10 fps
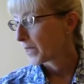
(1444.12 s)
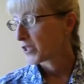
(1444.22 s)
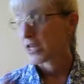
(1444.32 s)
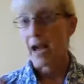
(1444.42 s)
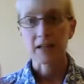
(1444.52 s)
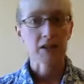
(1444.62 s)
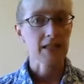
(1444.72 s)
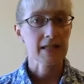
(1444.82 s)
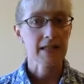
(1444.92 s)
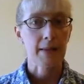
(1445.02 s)
She
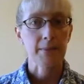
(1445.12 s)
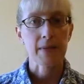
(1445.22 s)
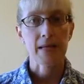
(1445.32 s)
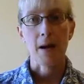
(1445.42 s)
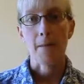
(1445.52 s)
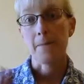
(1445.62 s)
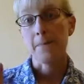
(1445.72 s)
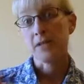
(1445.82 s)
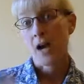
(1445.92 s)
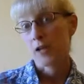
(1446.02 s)
actually sent me a
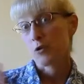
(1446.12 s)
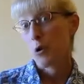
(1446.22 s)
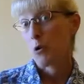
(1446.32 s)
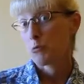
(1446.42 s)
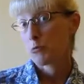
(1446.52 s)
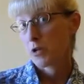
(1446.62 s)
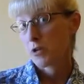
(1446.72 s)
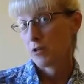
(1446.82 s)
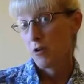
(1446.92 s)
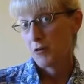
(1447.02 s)
dye your
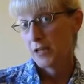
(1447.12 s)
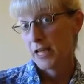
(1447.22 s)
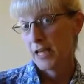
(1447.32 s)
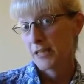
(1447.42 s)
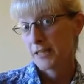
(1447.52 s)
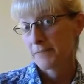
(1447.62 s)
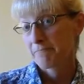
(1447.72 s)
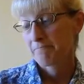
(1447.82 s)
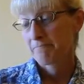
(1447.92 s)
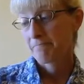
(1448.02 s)
own yarn kit,
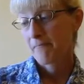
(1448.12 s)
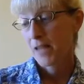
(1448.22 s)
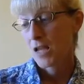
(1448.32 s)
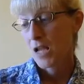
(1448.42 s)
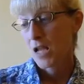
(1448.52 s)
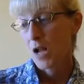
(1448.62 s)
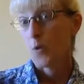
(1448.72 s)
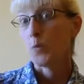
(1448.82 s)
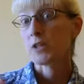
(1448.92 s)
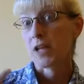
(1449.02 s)

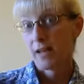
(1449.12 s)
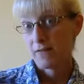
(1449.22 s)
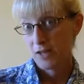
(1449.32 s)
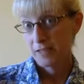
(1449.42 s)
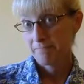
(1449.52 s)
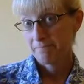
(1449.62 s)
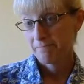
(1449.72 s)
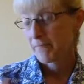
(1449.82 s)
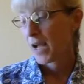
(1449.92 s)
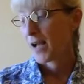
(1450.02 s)
which I have done.
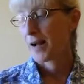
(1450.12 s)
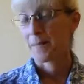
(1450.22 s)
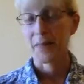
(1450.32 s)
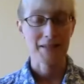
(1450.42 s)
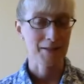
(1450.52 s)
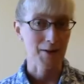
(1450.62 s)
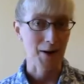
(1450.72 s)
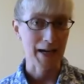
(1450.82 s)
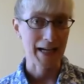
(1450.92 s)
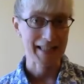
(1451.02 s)
It's drying.